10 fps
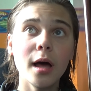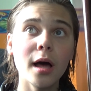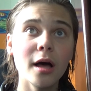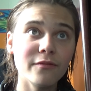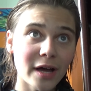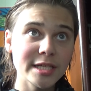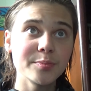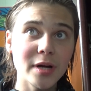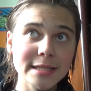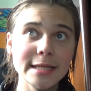vice
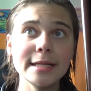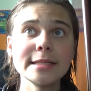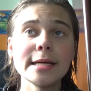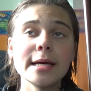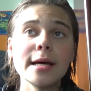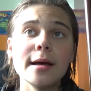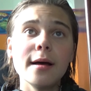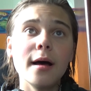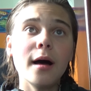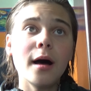president,
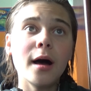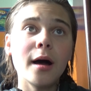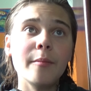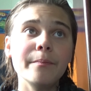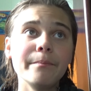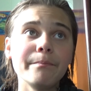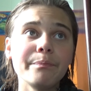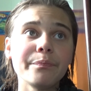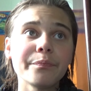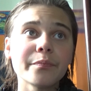
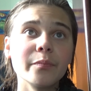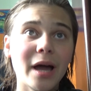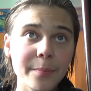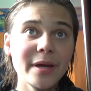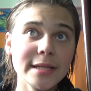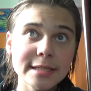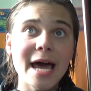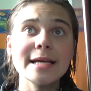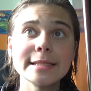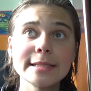Mike Pence
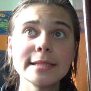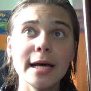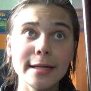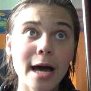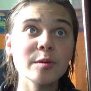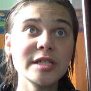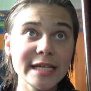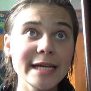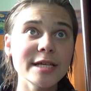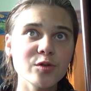has announced
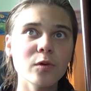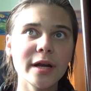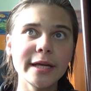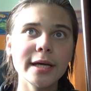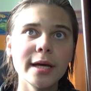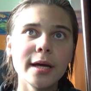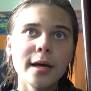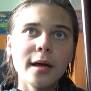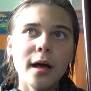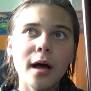he is running
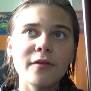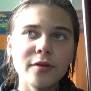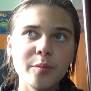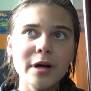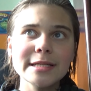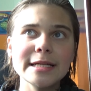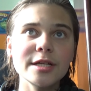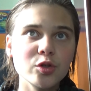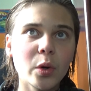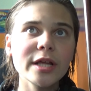for
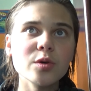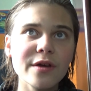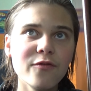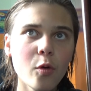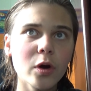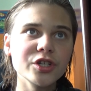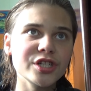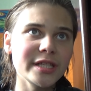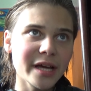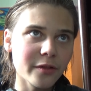president in 2024
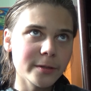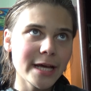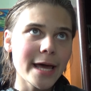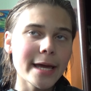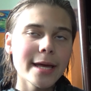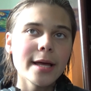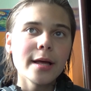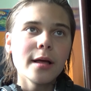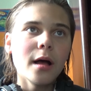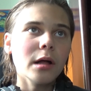just the other day,
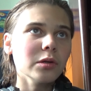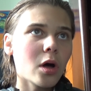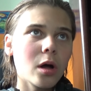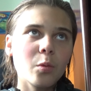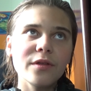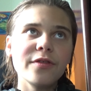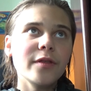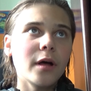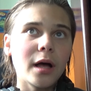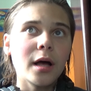along
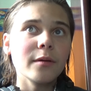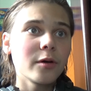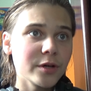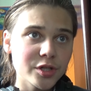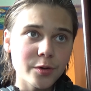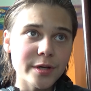with Chris